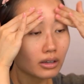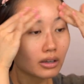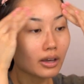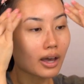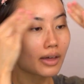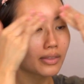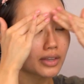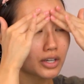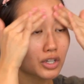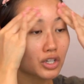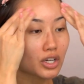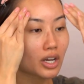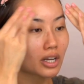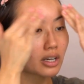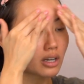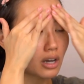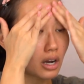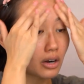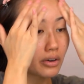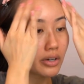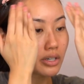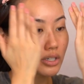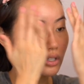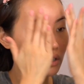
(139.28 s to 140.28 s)
And the Jane
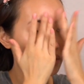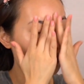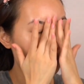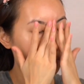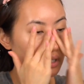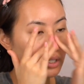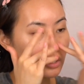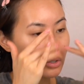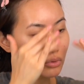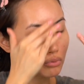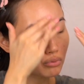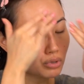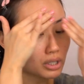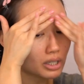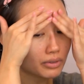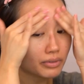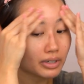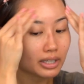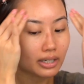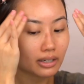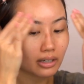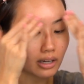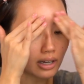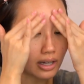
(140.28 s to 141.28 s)
Iredale one is really,
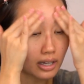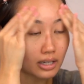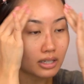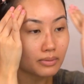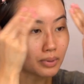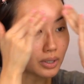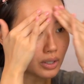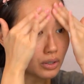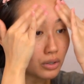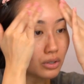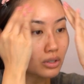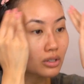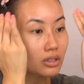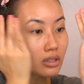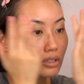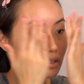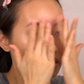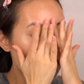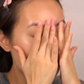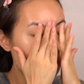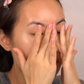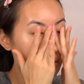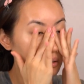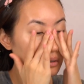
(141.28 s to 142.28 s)
really nice because
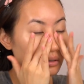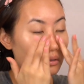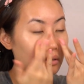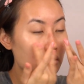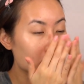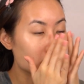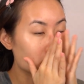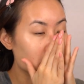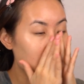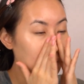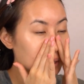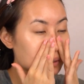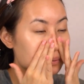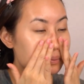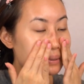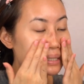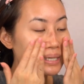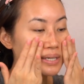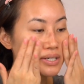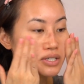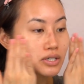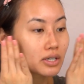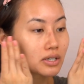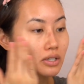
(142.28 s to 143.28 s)
it's
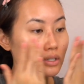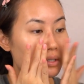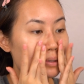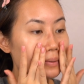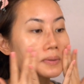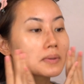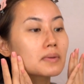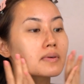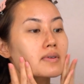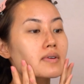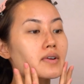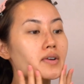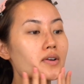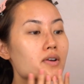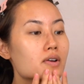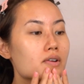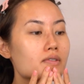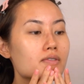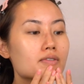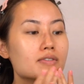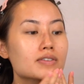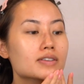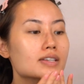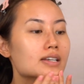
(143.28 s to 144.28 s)
really gentle, good
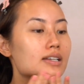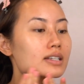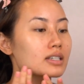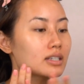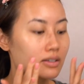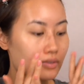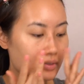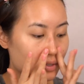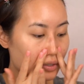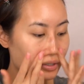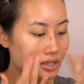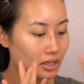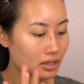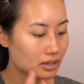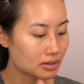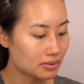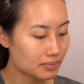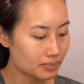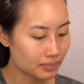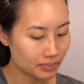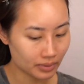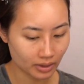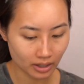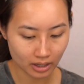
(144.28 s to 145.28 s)
for sensitive skin.
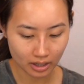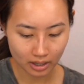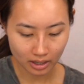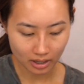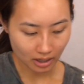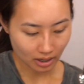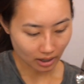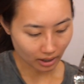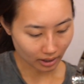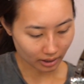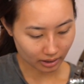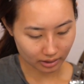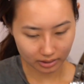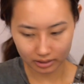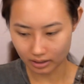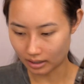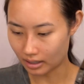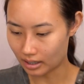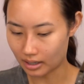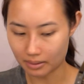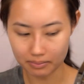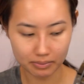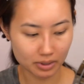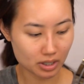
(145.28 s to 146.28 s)

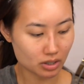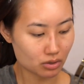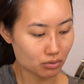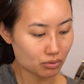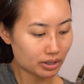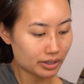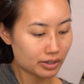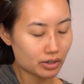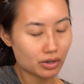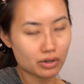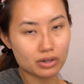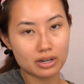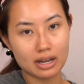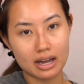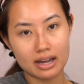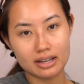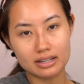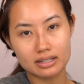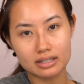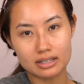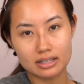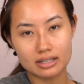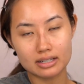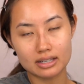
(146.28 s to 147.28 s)
There's really no
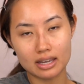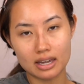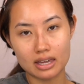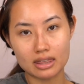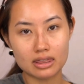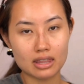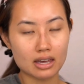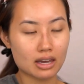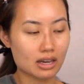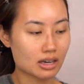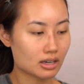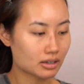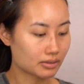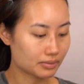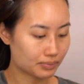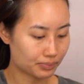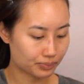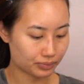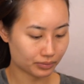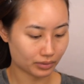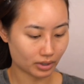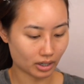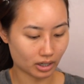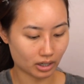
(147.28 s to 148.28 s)
nasties in there.
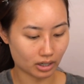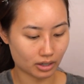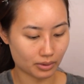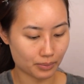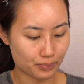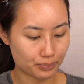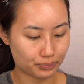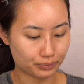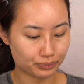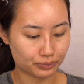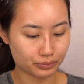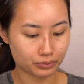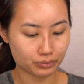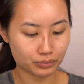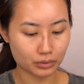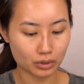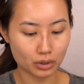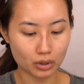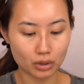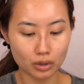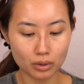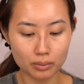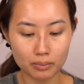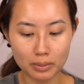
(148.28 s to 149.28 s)

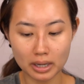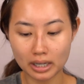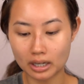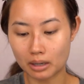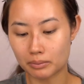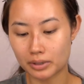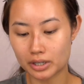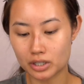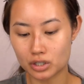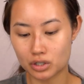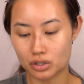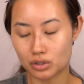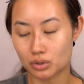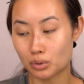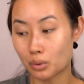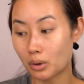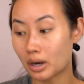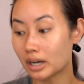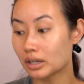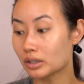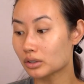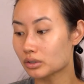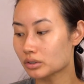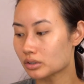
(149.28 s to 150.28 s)
Her makeup range is
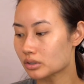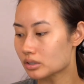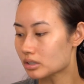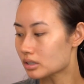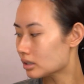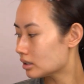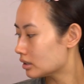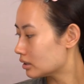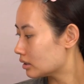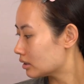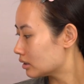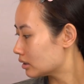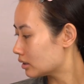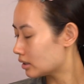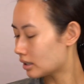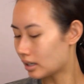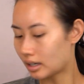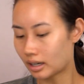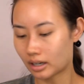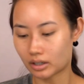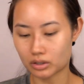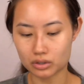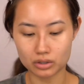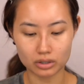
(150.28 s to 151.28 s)
quite good,
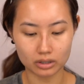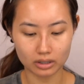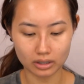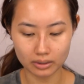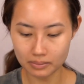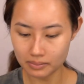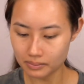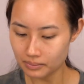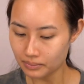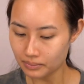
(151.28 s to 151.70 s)
actually.